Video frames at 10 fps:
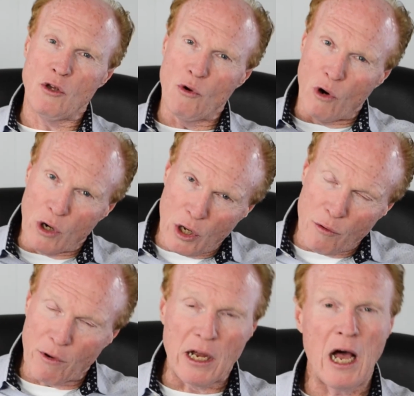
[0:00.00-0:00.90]
you
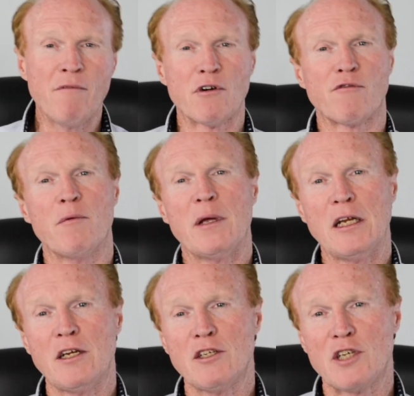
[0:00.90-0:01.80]
can recover from
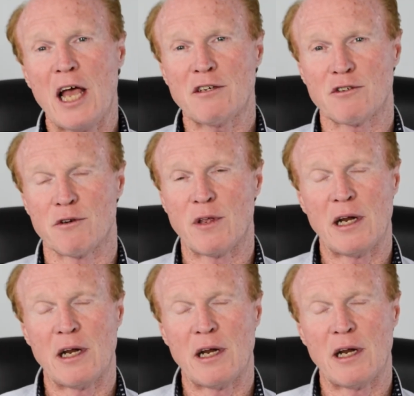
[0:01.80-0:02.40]
any disaster